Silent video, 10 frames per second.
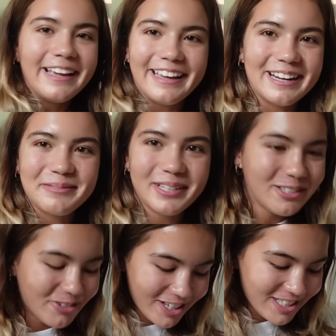get as much
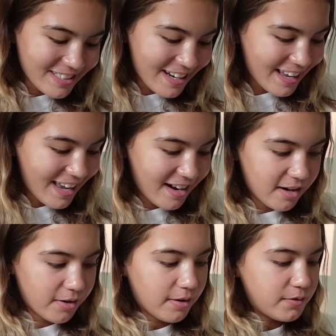footage as I can and
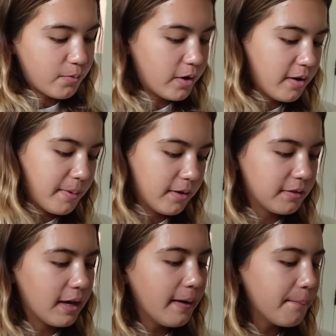I don't have to worry about
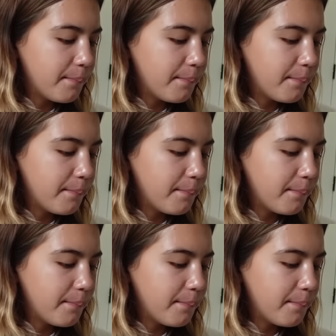that.